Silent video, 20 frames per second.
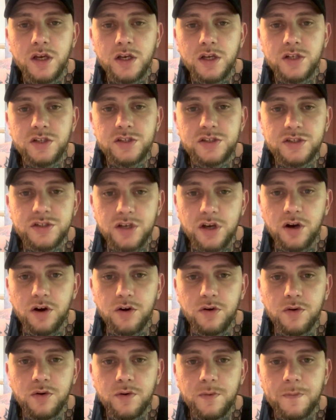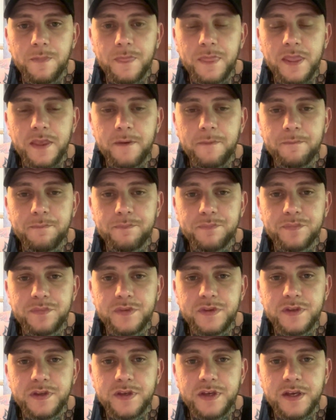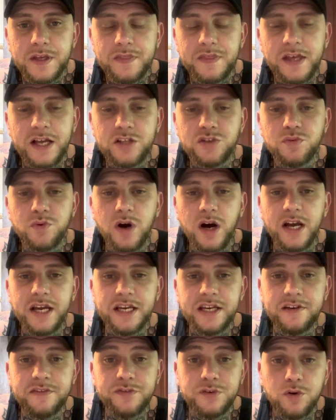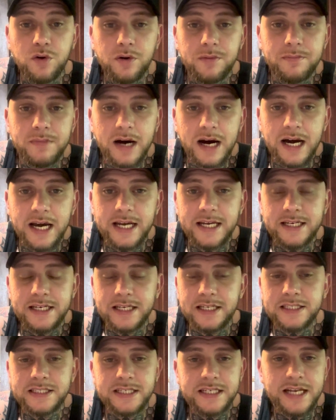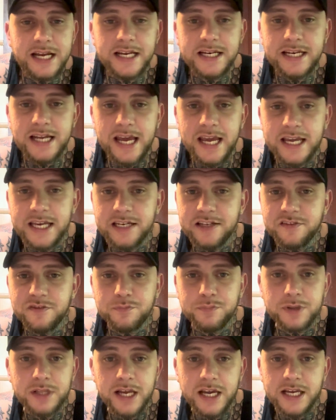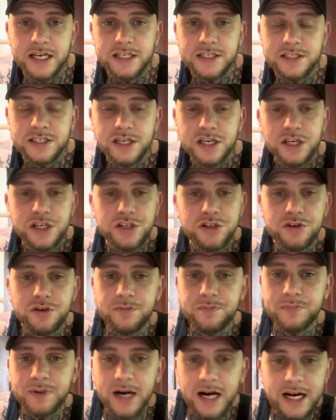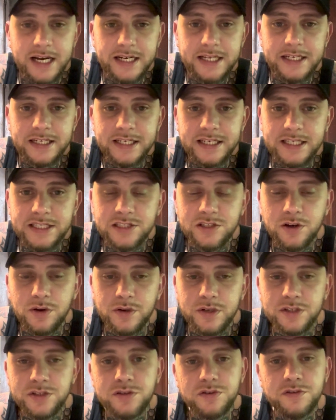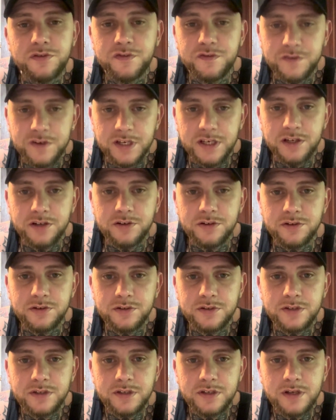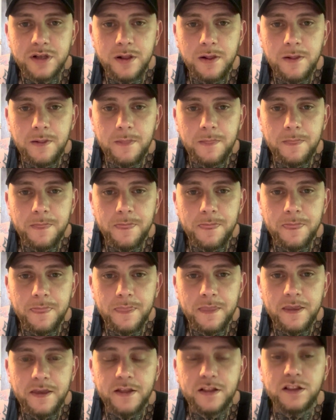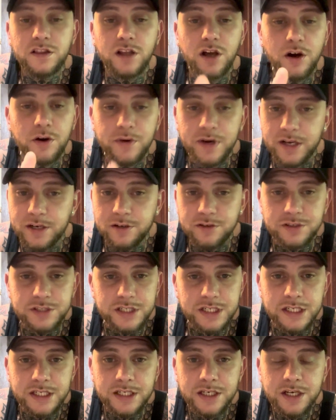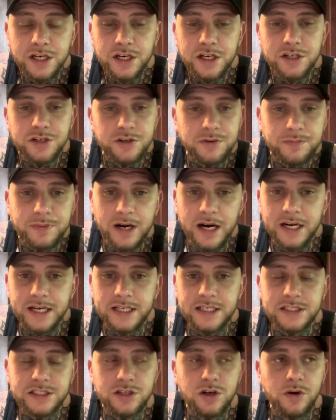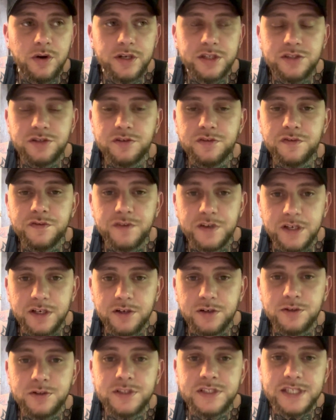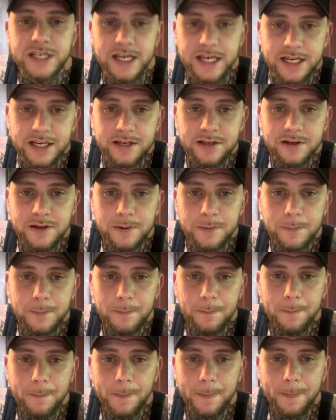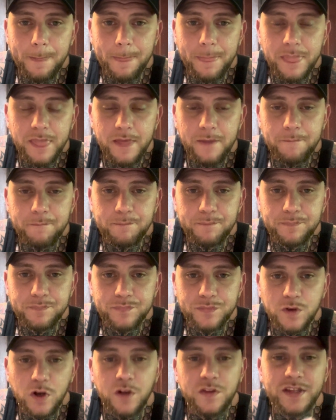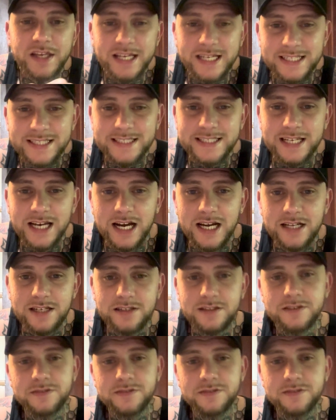So that's why if your mind is in a negative place, your body is going to feel low energy. Your body is going to feel sick on the inside.